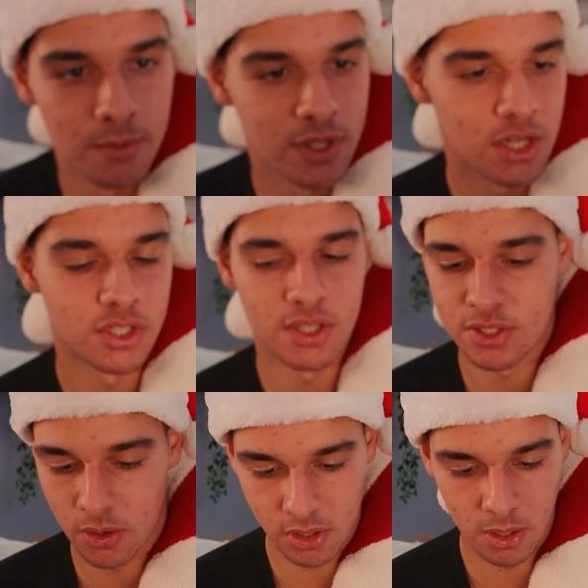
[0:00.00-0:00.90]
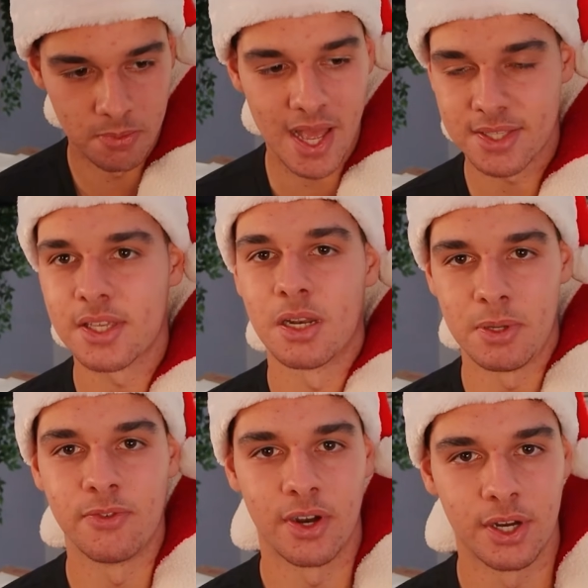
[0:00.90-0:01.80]
from touching the snow globe. That's gonna
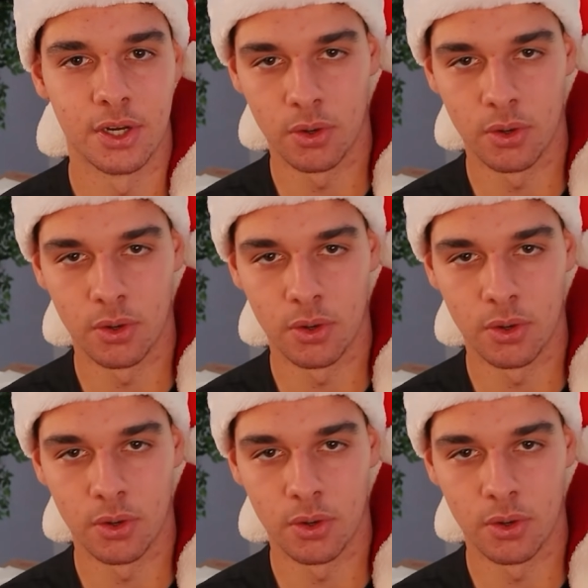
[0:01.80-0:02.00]
be very